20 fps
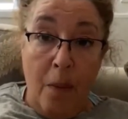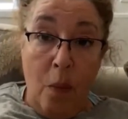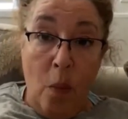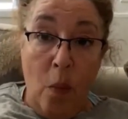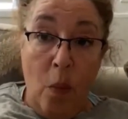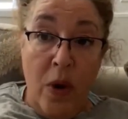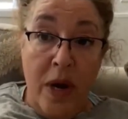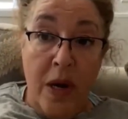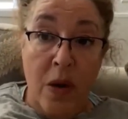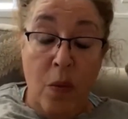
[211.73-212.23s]

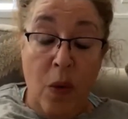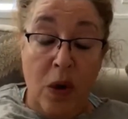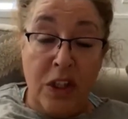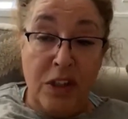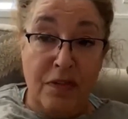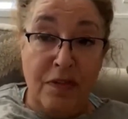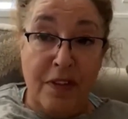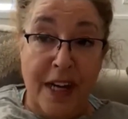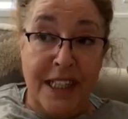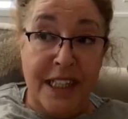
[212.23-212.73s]
we want
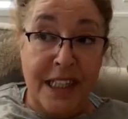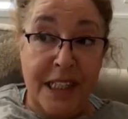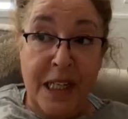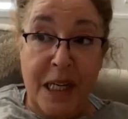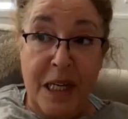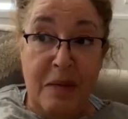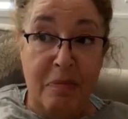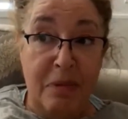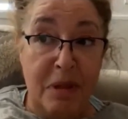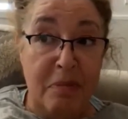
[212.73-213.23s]
to fight to
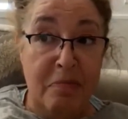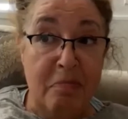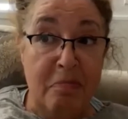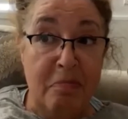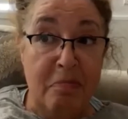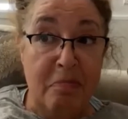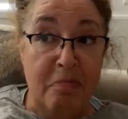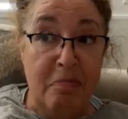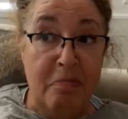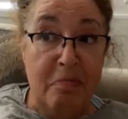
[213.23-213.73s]
keep them
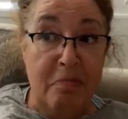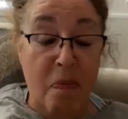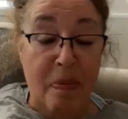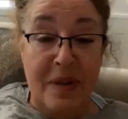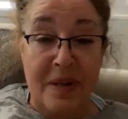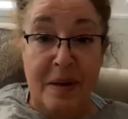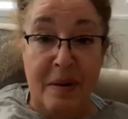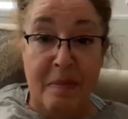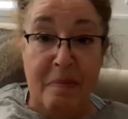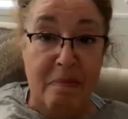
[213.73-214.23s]
open.
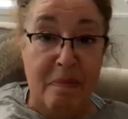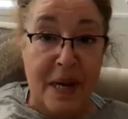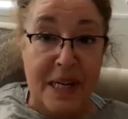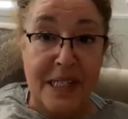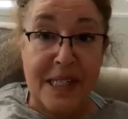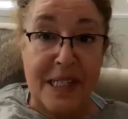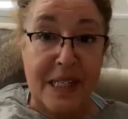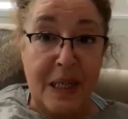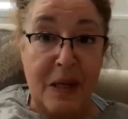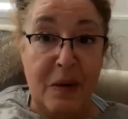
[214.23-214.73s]

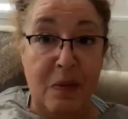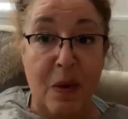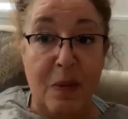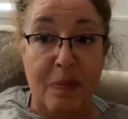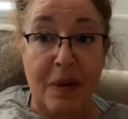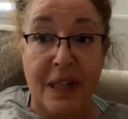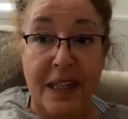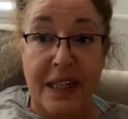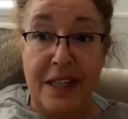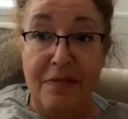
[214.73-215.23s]
Basically, we
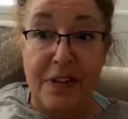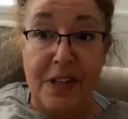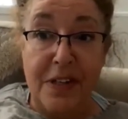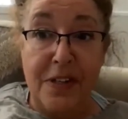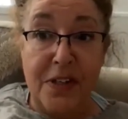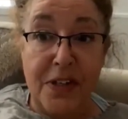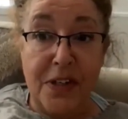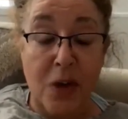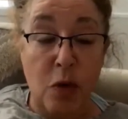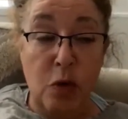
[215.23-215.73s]
believe in
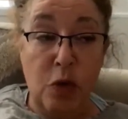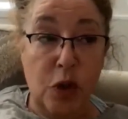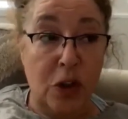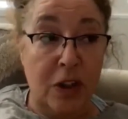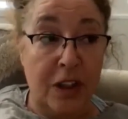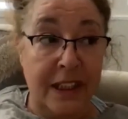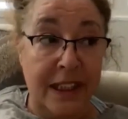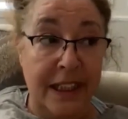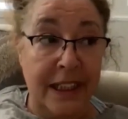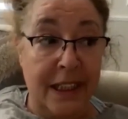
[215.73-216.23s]
social,
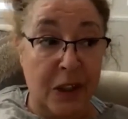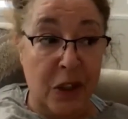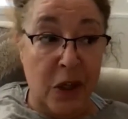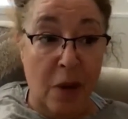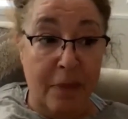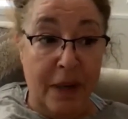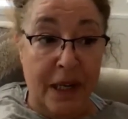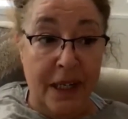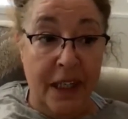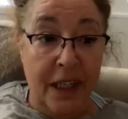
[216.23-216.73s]

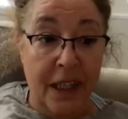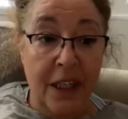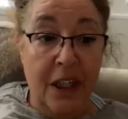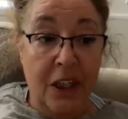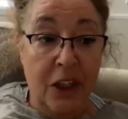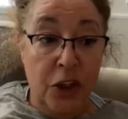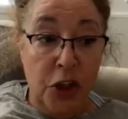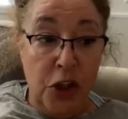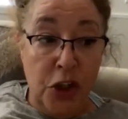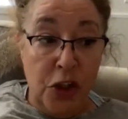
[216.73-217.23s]
economic
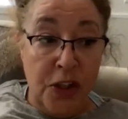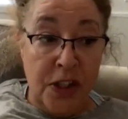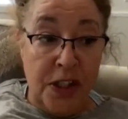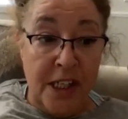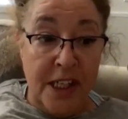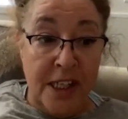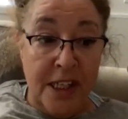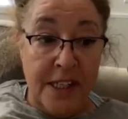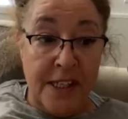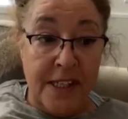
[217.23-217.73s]

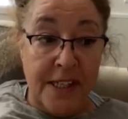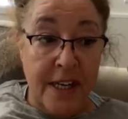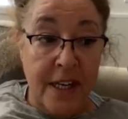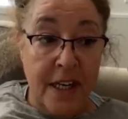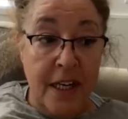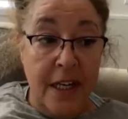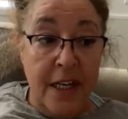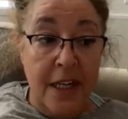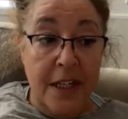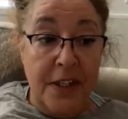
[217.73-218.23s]
justice.
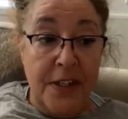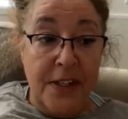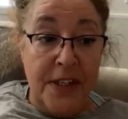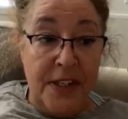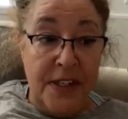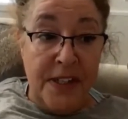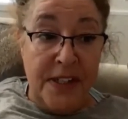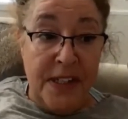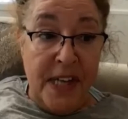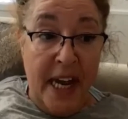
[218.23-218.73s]

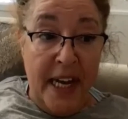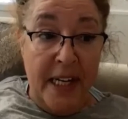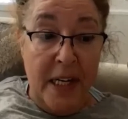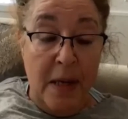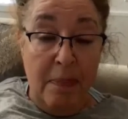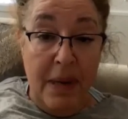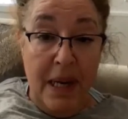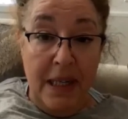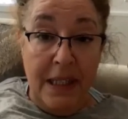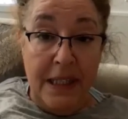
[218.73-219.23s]

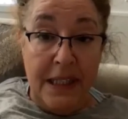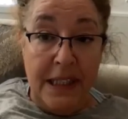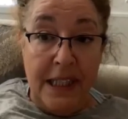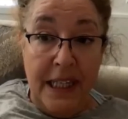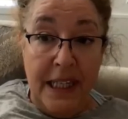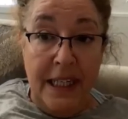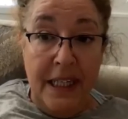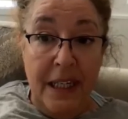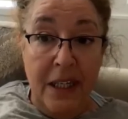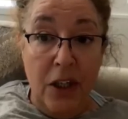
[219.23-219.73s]

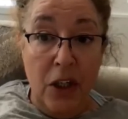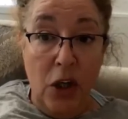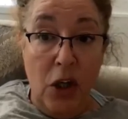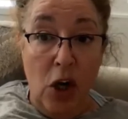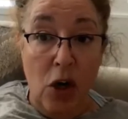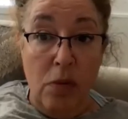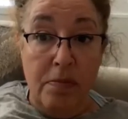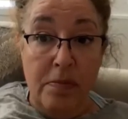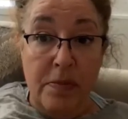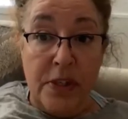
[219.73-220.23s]
Sustainability
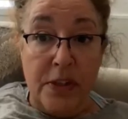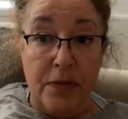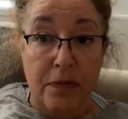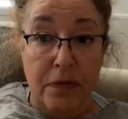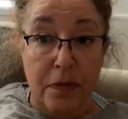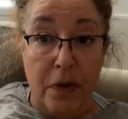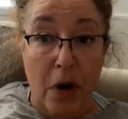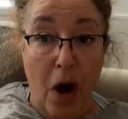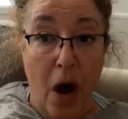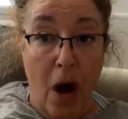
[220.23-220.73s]
comes
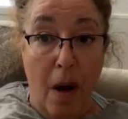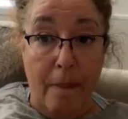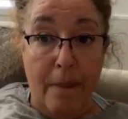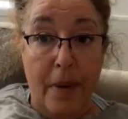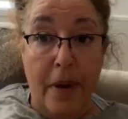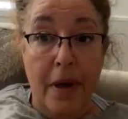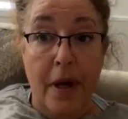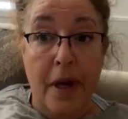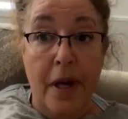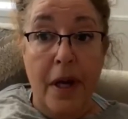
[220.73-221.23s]
from
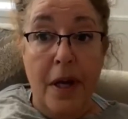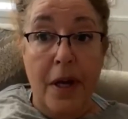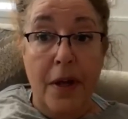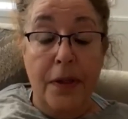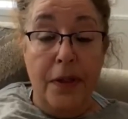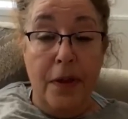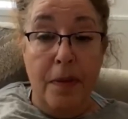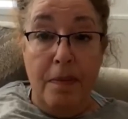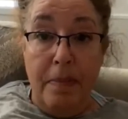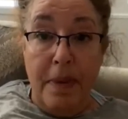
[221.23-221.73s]

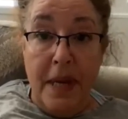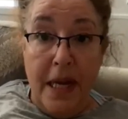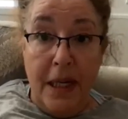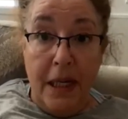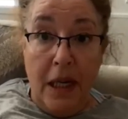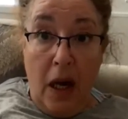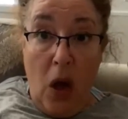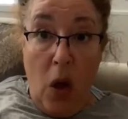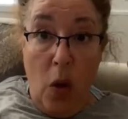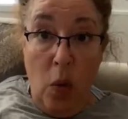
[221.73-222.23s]
them being
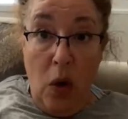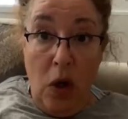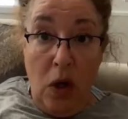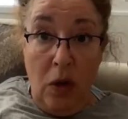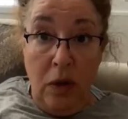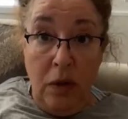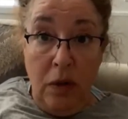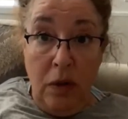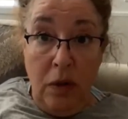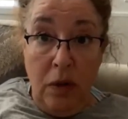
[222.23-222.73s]

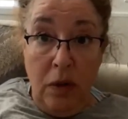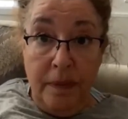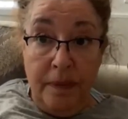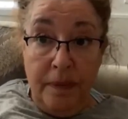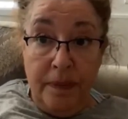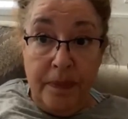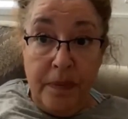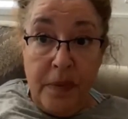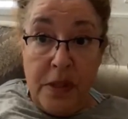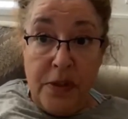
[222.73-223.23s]
local,
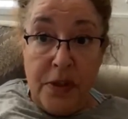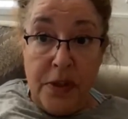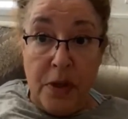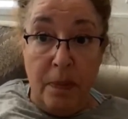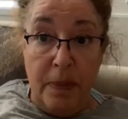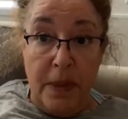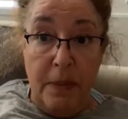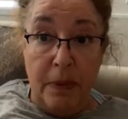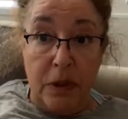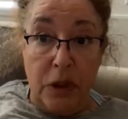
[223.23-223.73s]
so
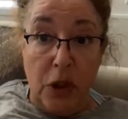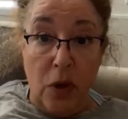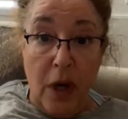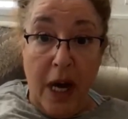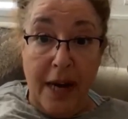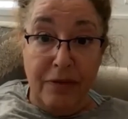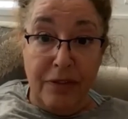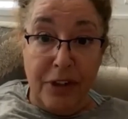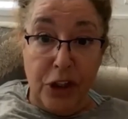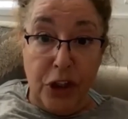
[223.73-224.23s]
people don't
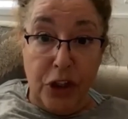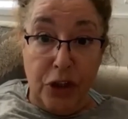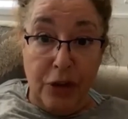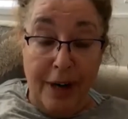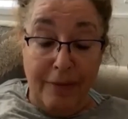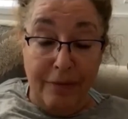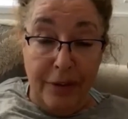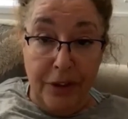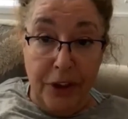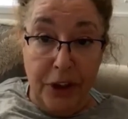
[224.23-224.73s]
have to
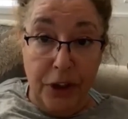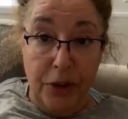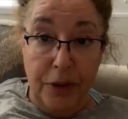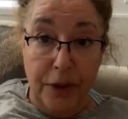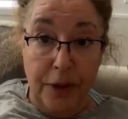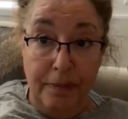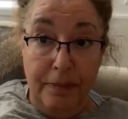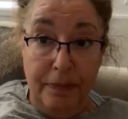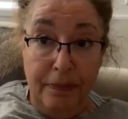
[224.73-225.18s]
travel to them.